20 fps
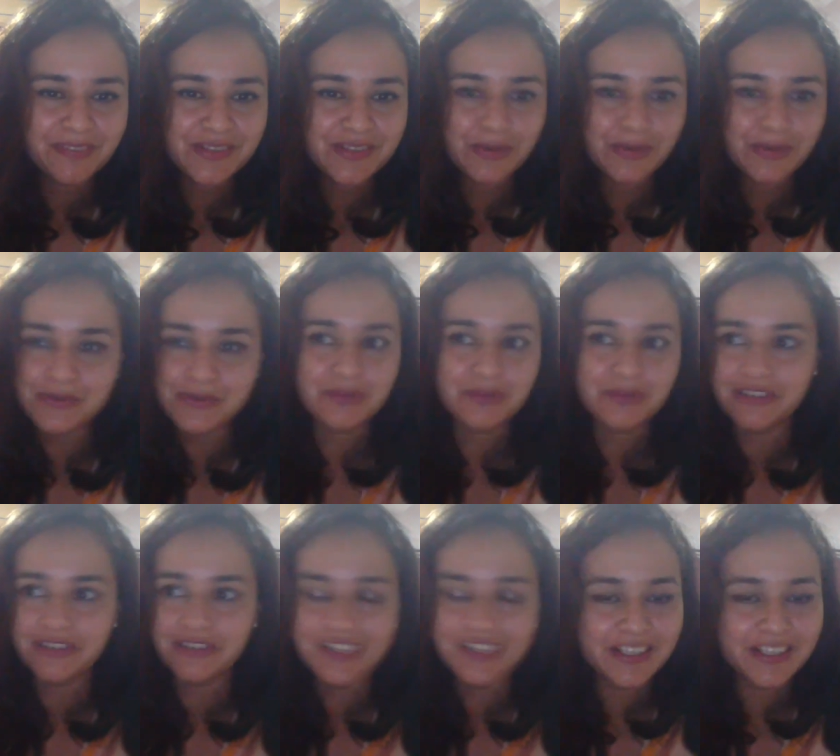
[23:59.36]
So so
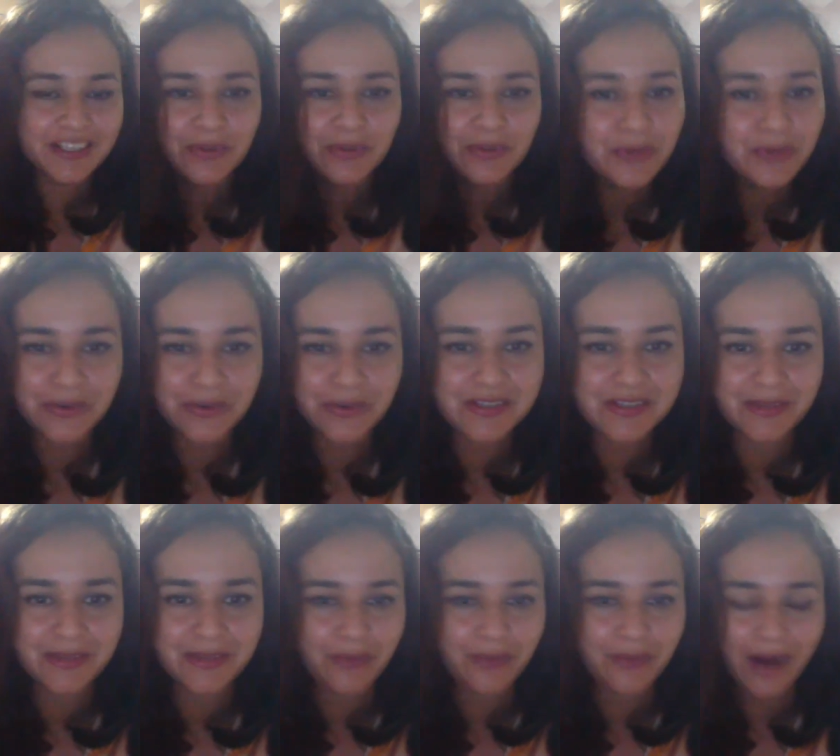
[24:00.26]
really cool.
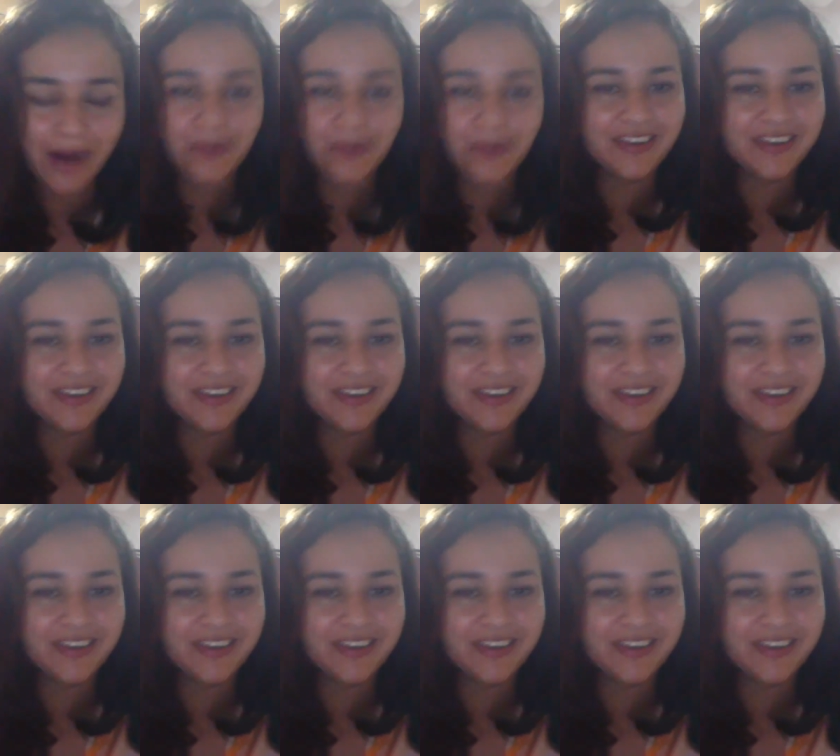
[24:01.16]
Wow.